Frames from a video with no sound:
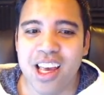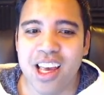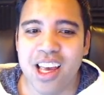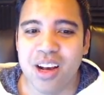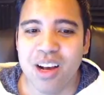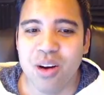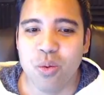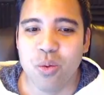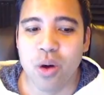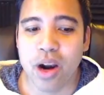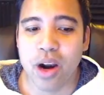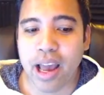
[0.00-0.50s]

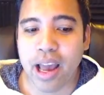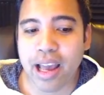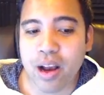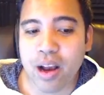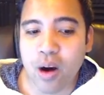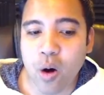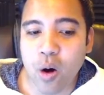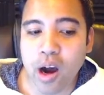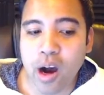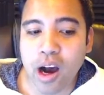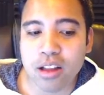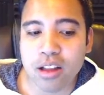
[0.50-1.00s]
would I
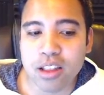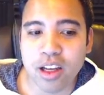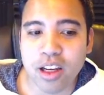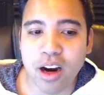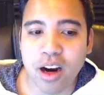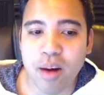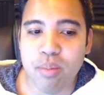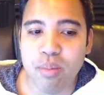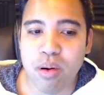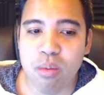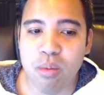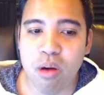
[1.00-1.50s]
go out there
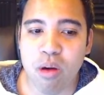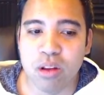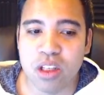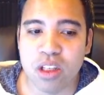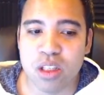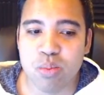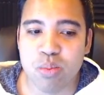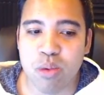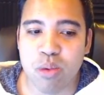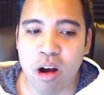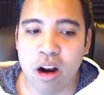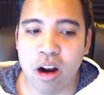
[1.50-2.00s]
and promote this
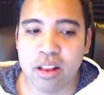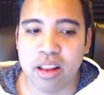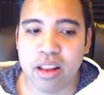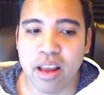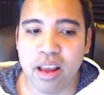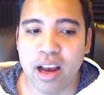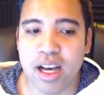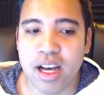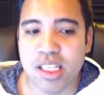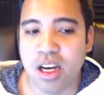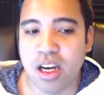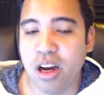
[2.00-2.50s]
product that
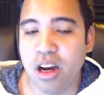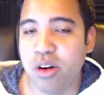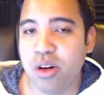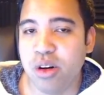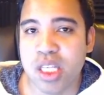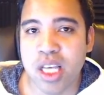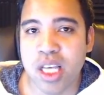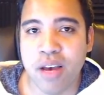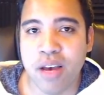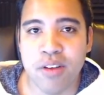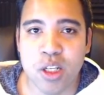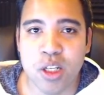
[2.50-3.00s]
has
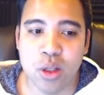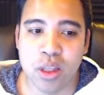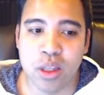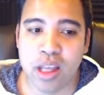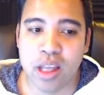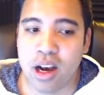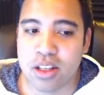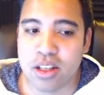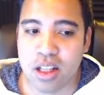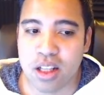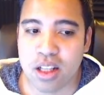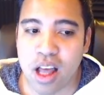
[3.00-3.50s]

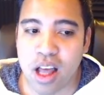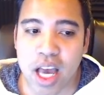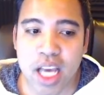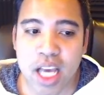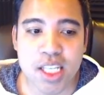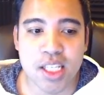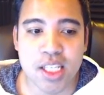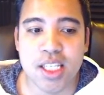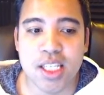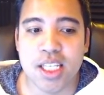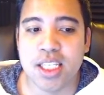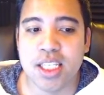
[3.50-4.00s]
172,000 likes
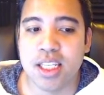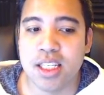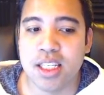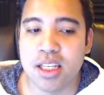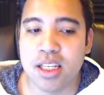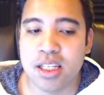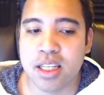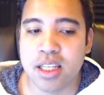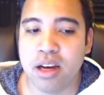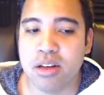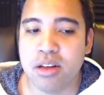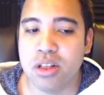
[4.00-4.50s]
and
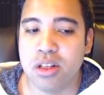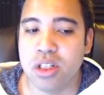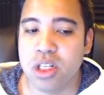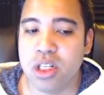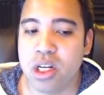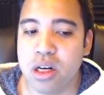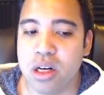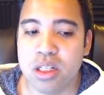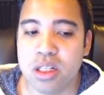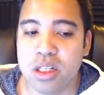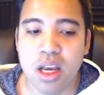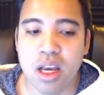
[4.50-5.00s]
66,000
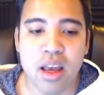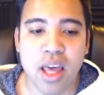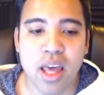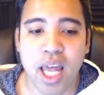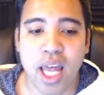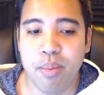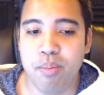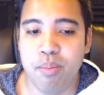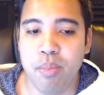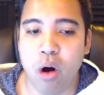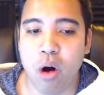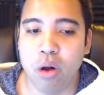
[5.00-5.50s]
shares,
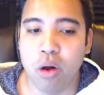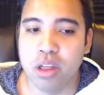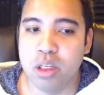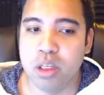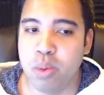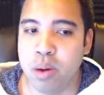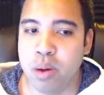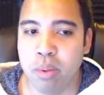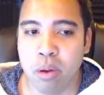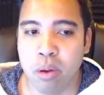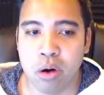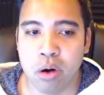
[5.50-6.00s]
and all these
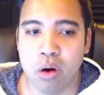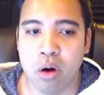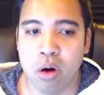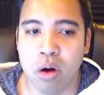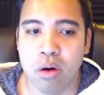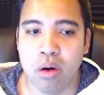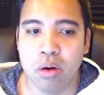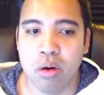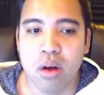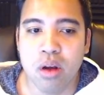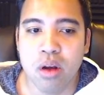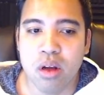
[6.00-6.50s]
people are
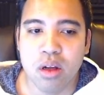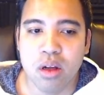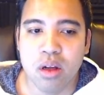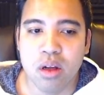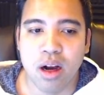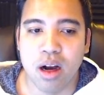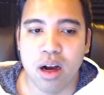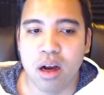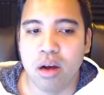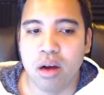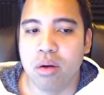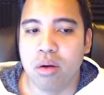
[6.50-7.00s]
going
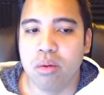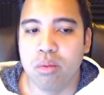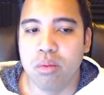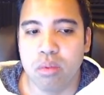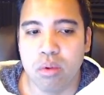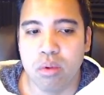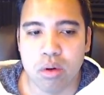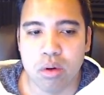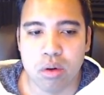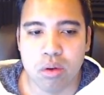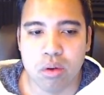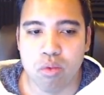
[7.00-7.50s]

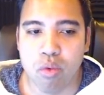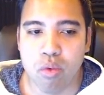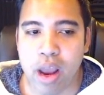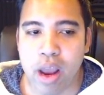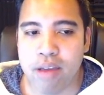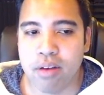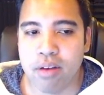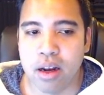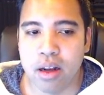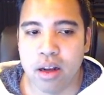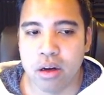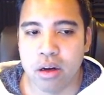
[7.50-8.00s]

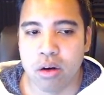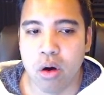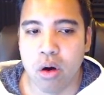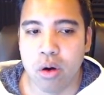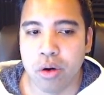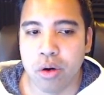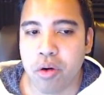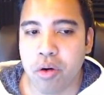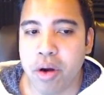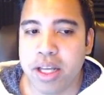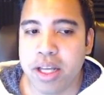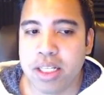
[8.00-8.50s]
raving and going
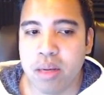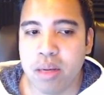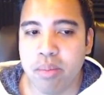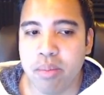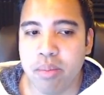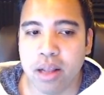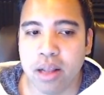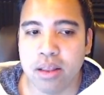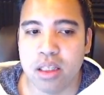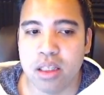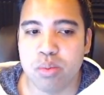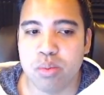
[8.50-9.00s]
crazy
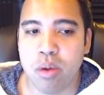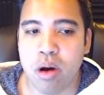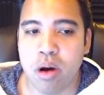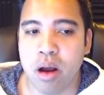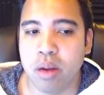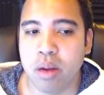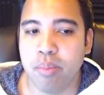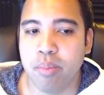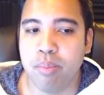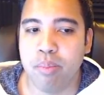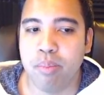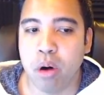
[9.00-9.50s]
about this
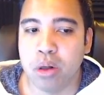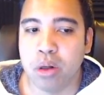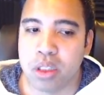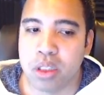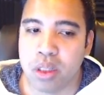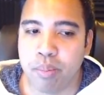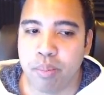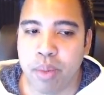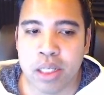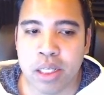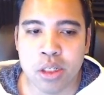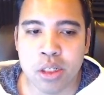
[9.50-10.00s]
product,
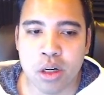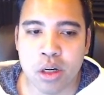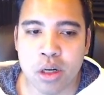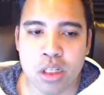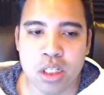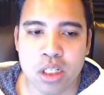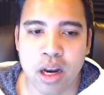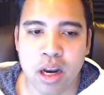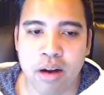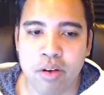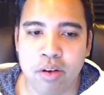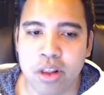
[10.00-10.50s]
posting pictures
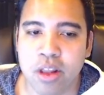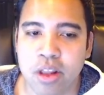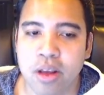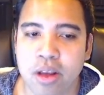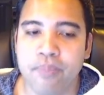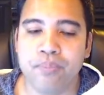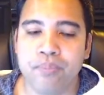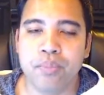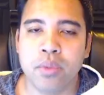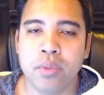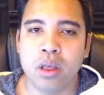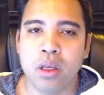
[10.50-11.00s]
and everything?
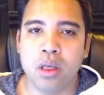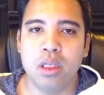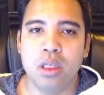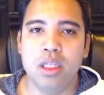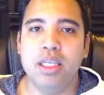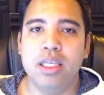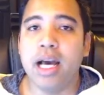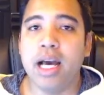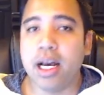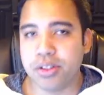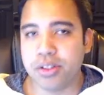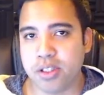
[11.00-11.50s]

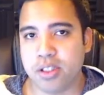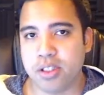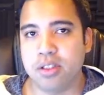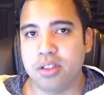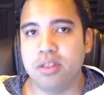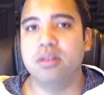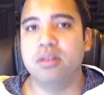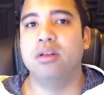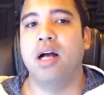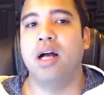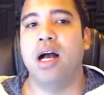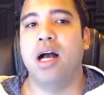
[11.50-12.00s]
Yes,
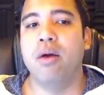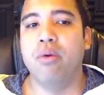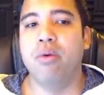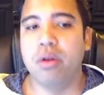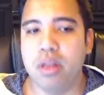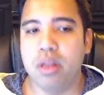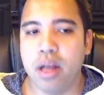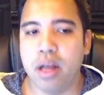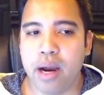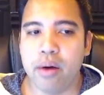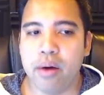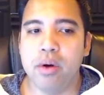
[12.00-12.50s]
I
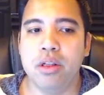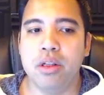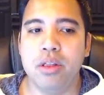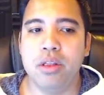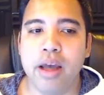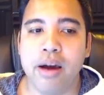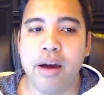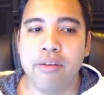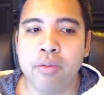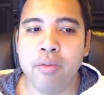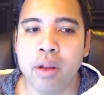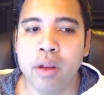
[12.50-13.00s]
would
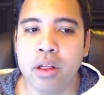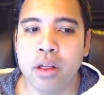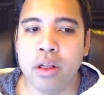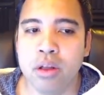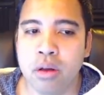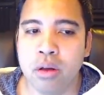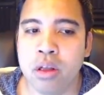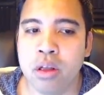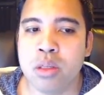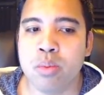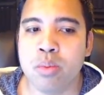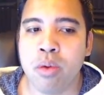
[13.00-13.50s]
definitely
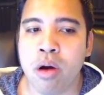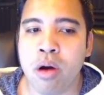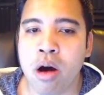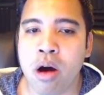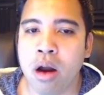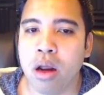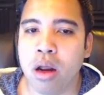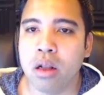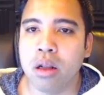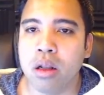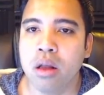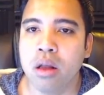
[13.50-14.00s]
do this product